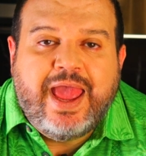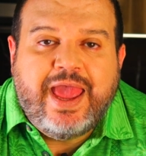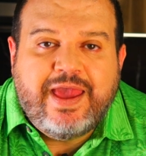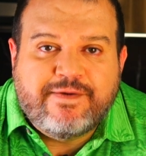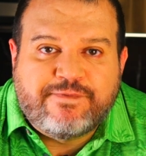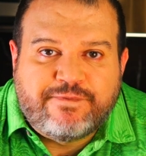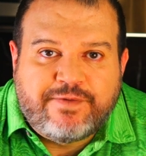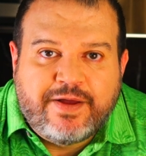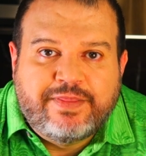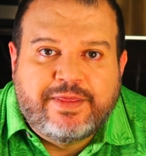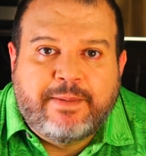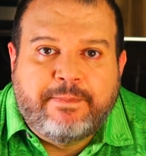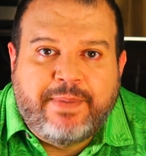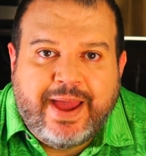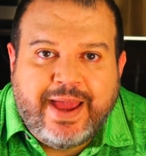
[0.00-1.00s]
If
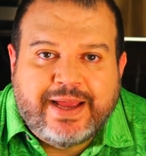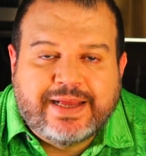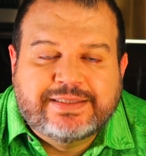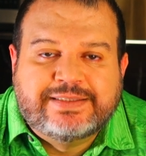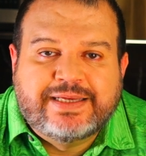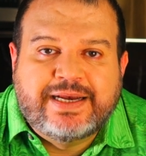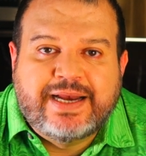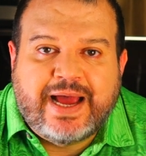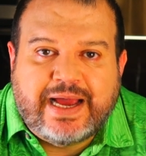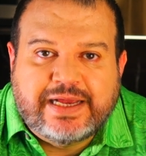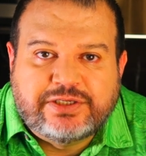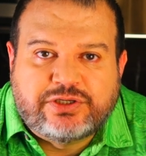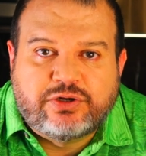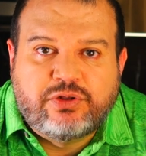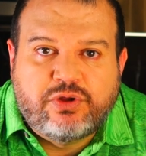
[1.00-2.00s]
the bank
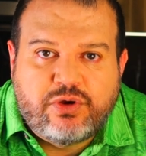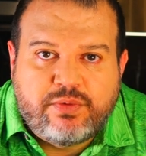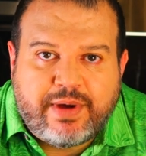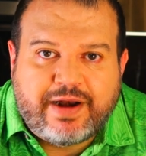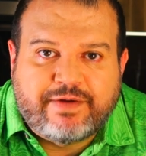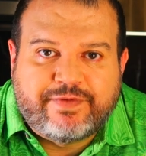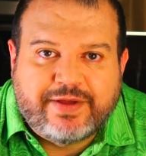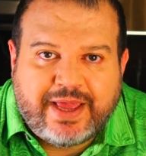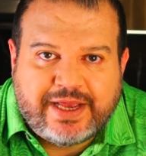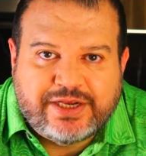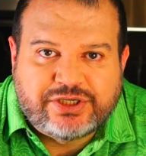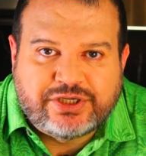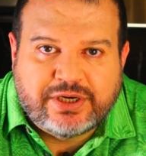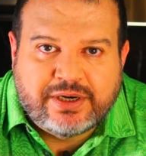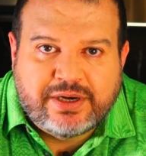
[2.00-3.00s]
denies your loan
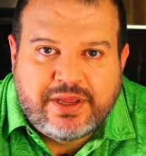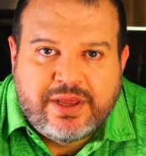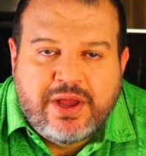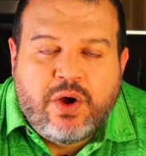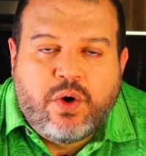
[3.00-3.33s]
modification,